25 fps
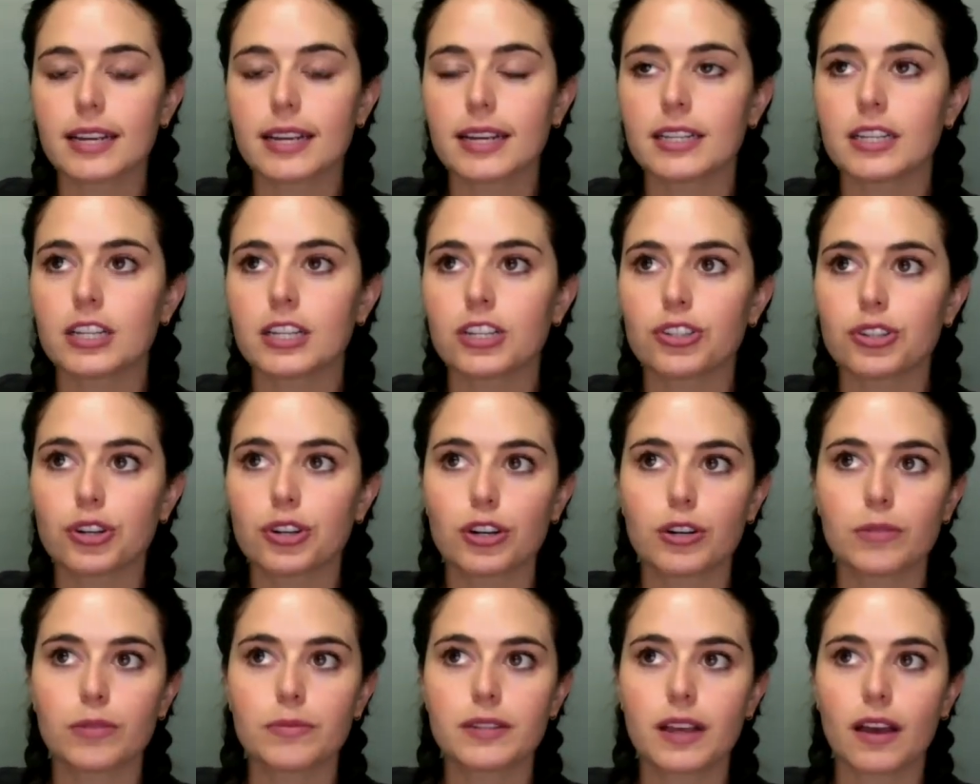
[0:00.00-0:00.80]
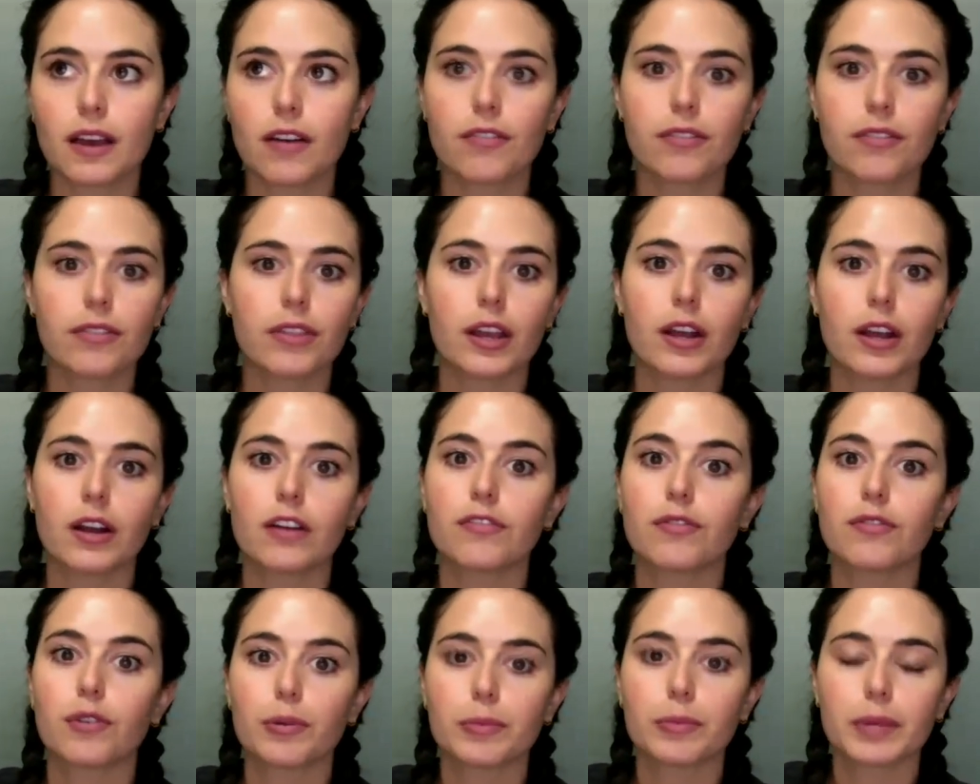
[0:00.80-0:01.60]
in terms of their
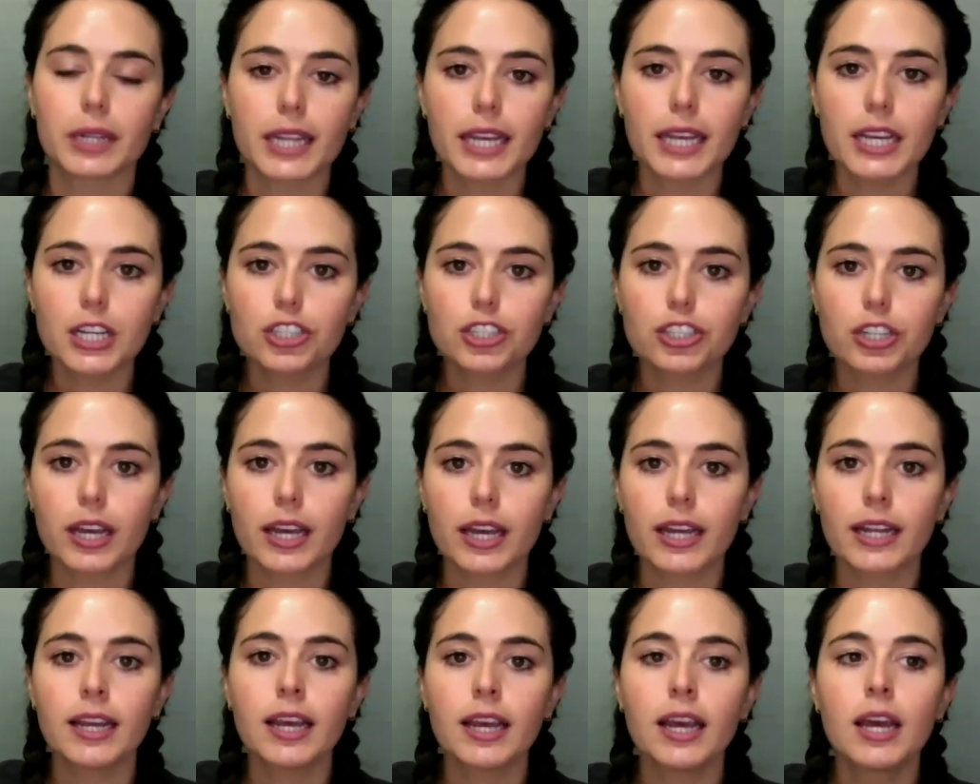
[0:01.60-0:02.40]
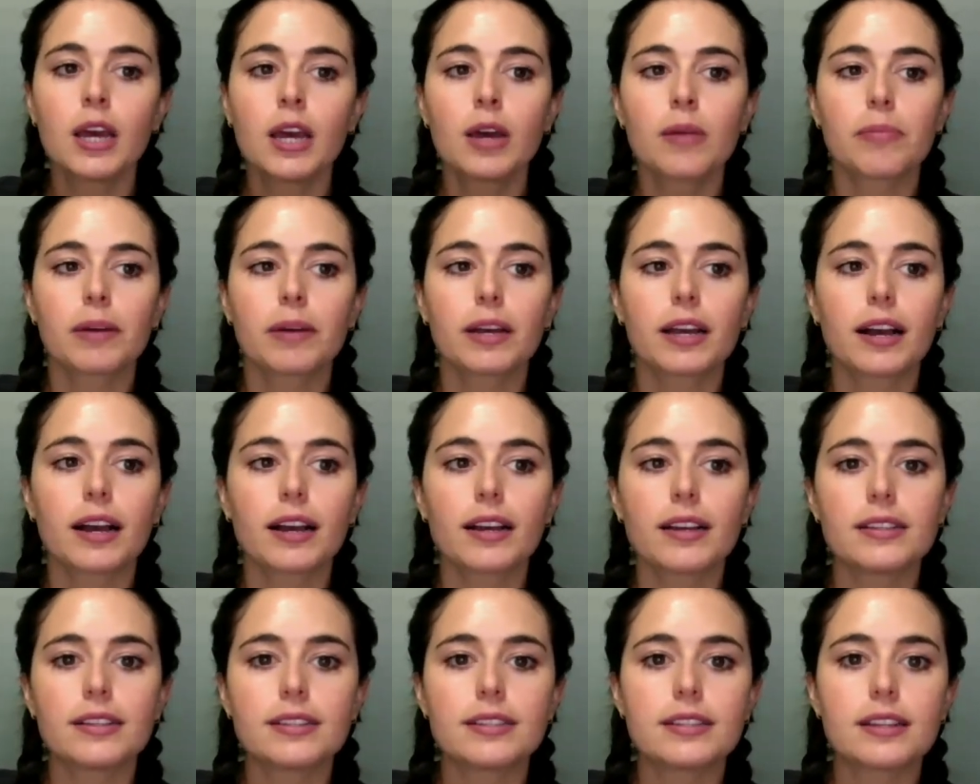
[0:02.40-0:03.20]
formulation
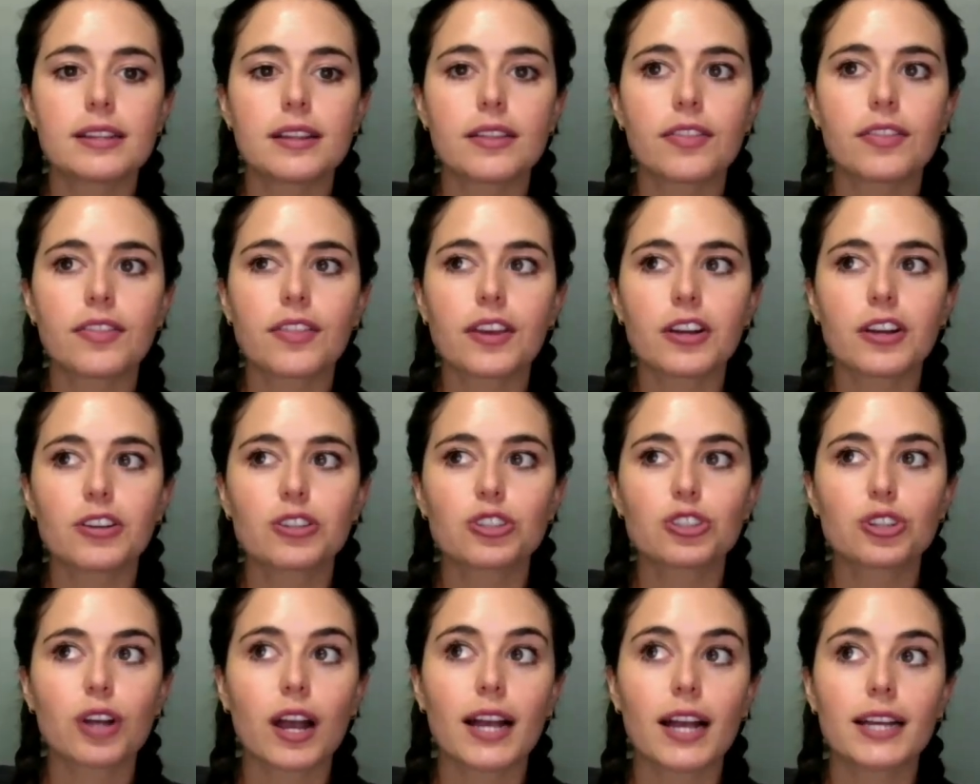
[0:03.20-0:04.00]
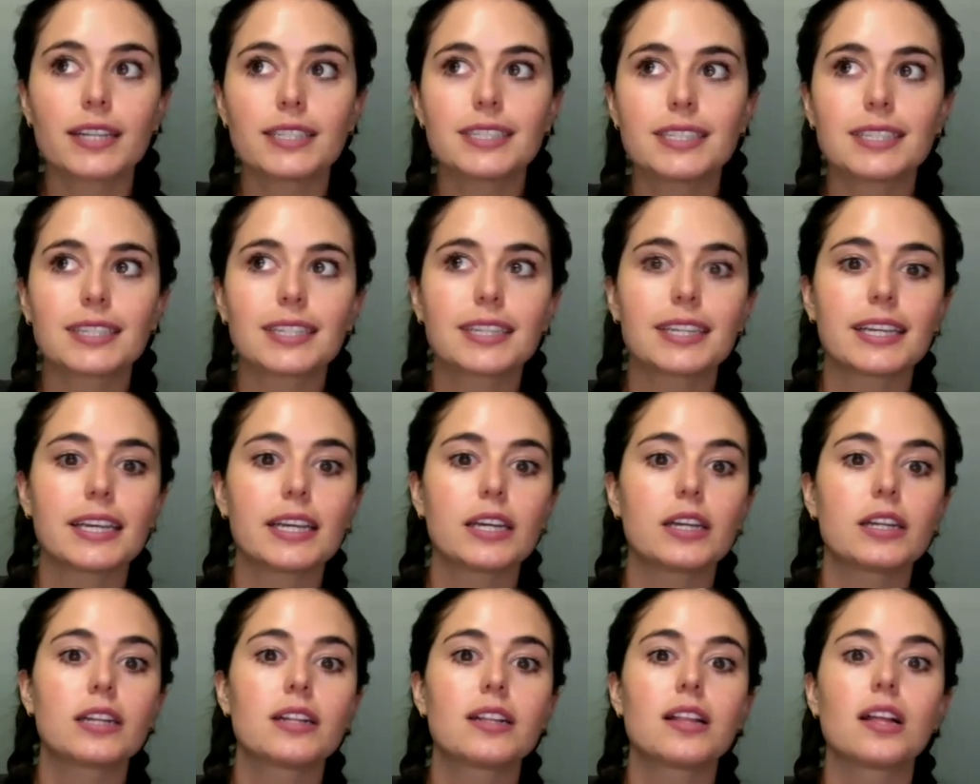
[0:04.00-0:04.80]
because they're trying to
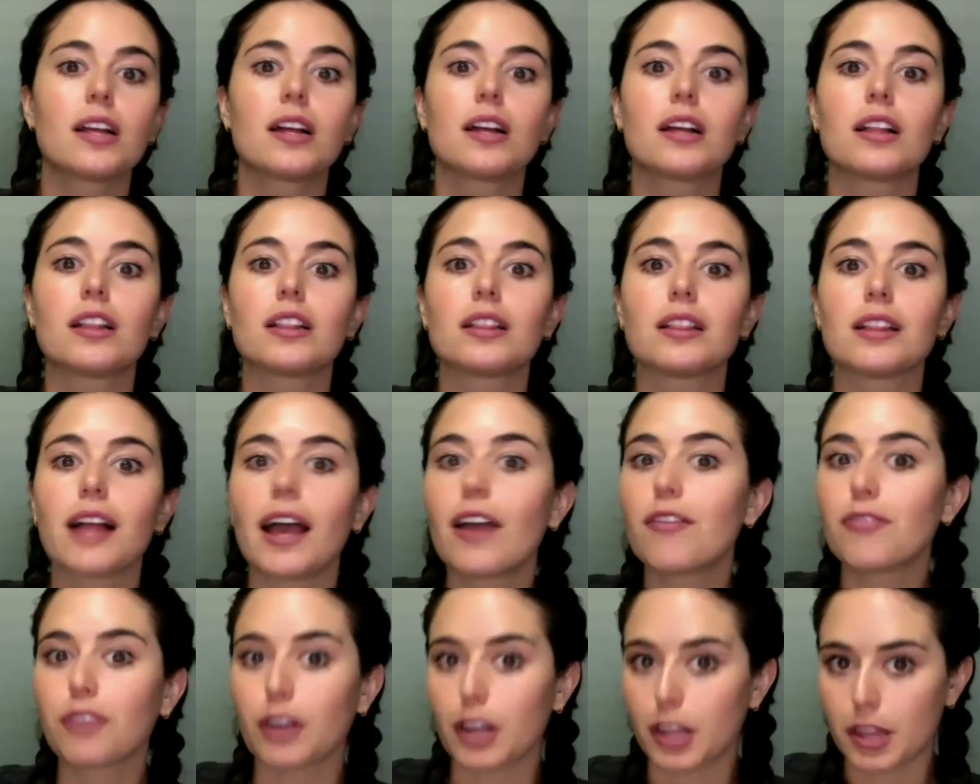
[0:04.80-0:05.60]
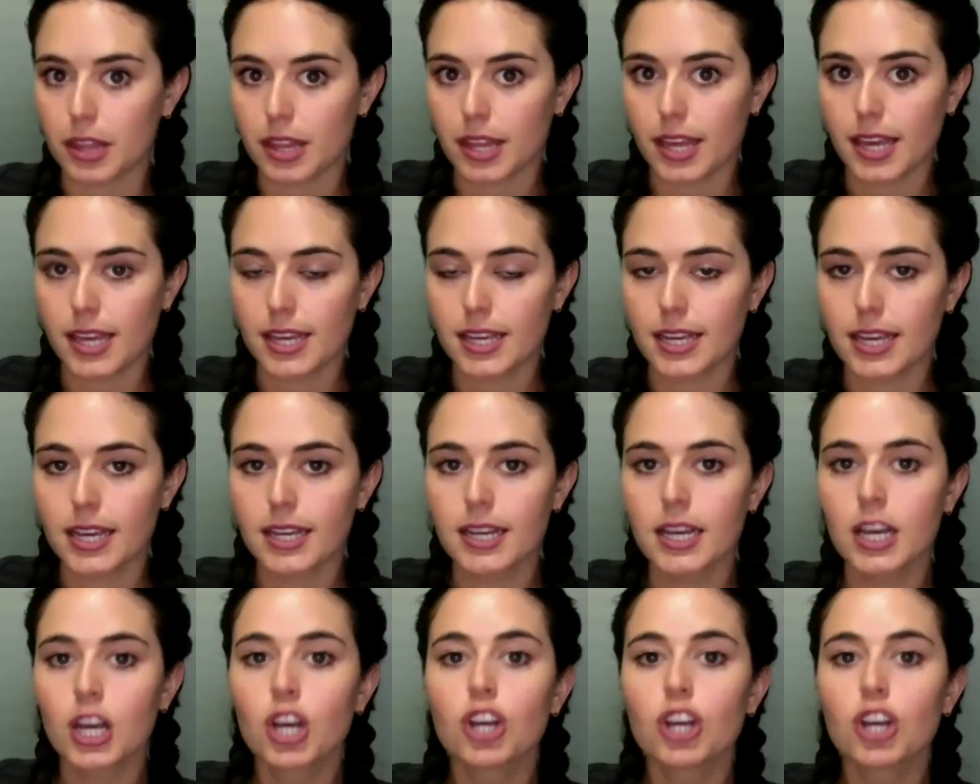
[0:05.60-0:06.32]
kill everything.